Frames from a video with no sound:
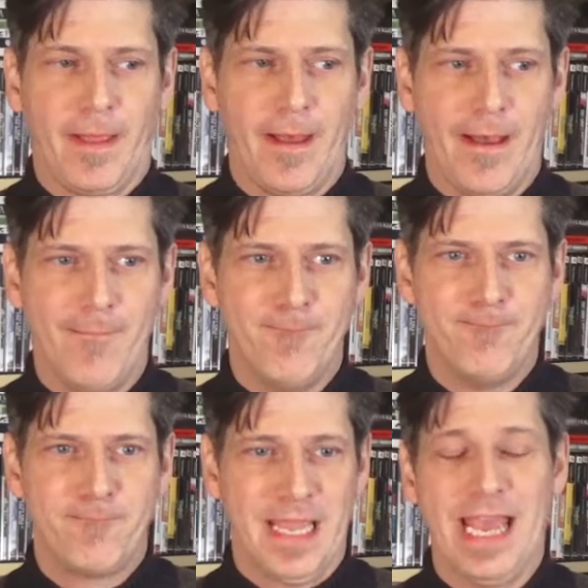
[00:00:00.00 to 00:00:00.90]
Um,
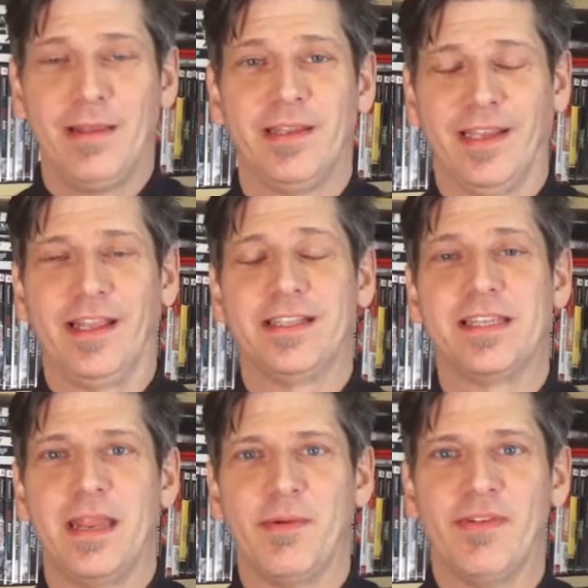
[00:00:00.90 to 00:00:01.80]
yeah, yeah, that's
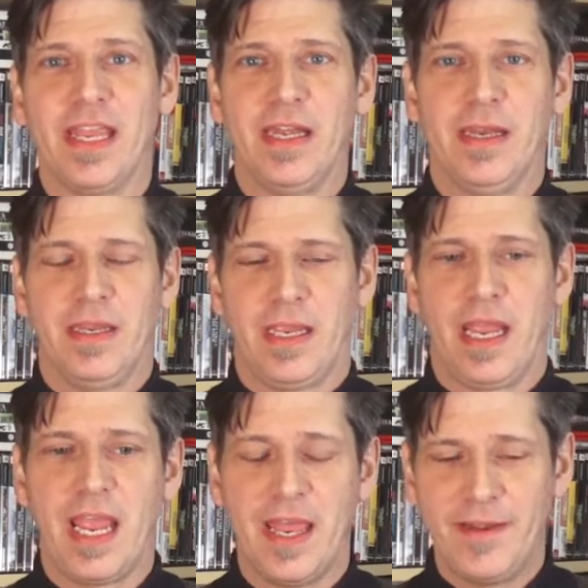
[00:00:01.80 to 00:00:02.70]
the name of it.
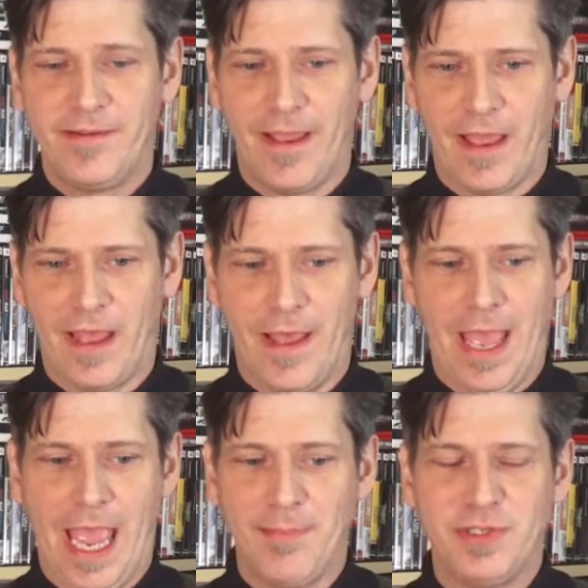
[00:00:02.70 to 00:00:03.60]
And
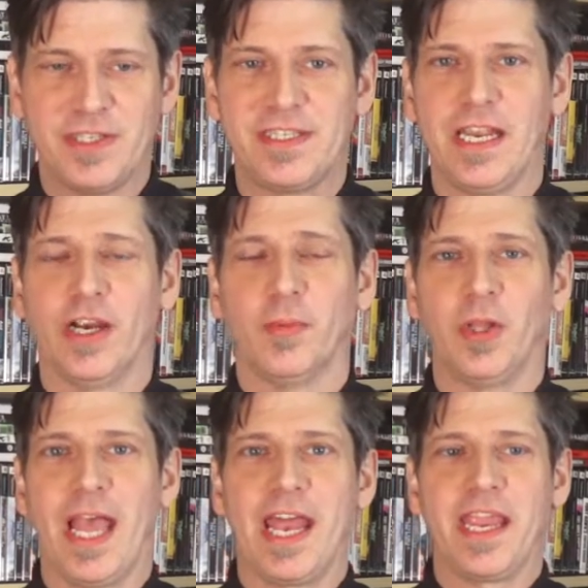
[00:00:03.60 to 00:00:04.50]
uh, I'm just
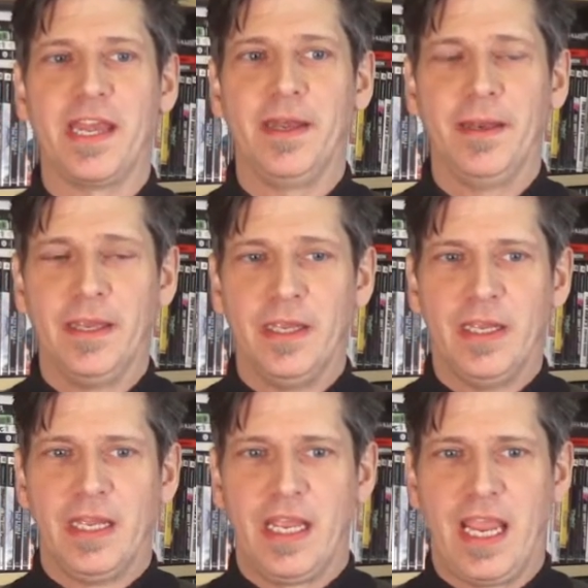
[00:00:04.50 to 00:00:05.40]
terrible at it.
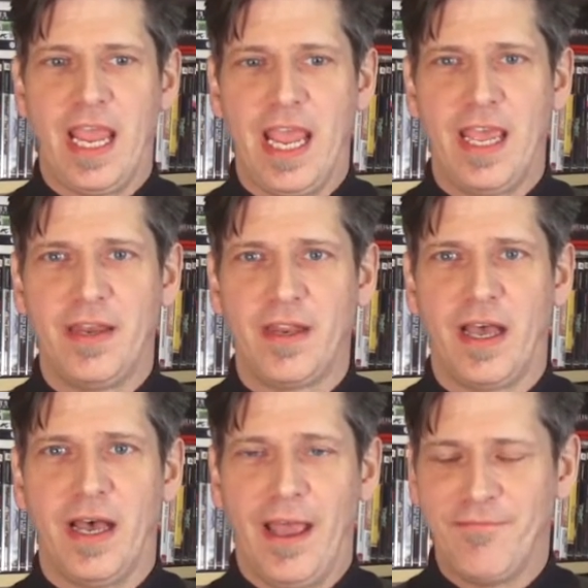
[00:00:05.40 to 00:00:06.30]
And uh,
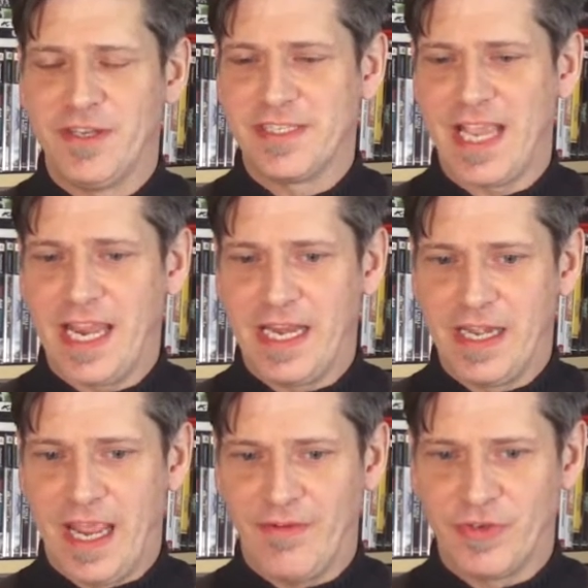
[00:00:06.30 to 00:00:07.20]
I've
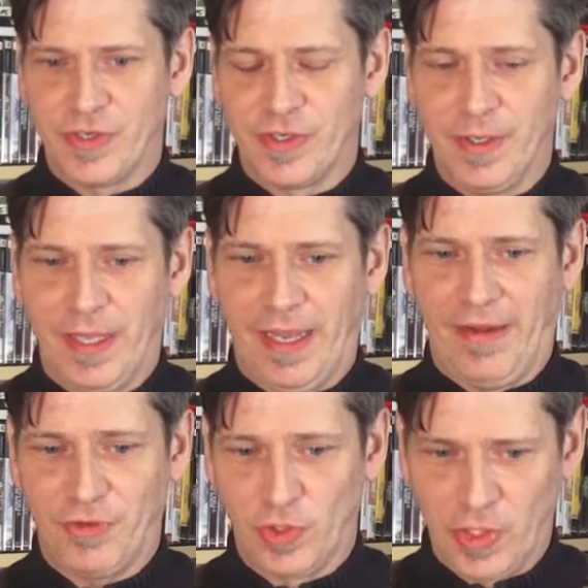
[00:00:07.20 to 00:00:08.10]
decided after
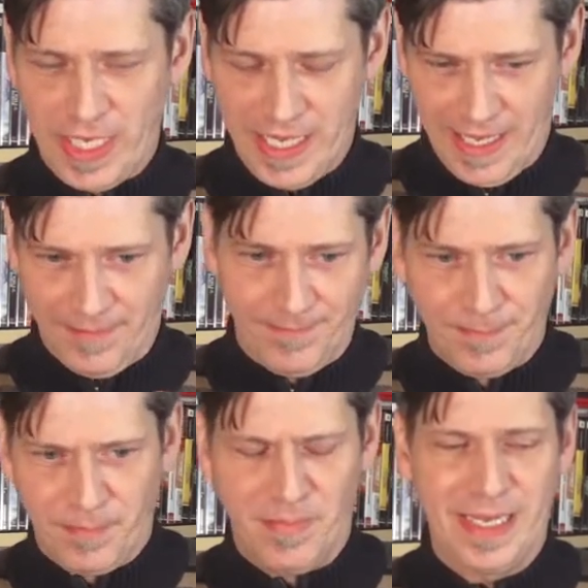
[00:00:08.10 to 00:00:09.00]
after looking at
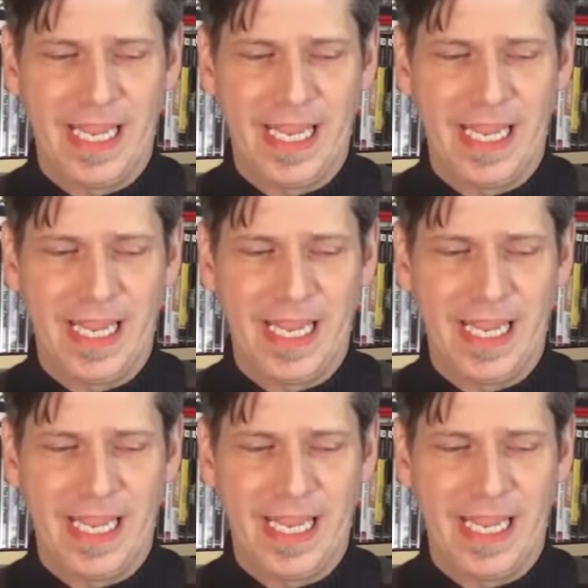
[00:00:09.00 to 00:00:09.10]
my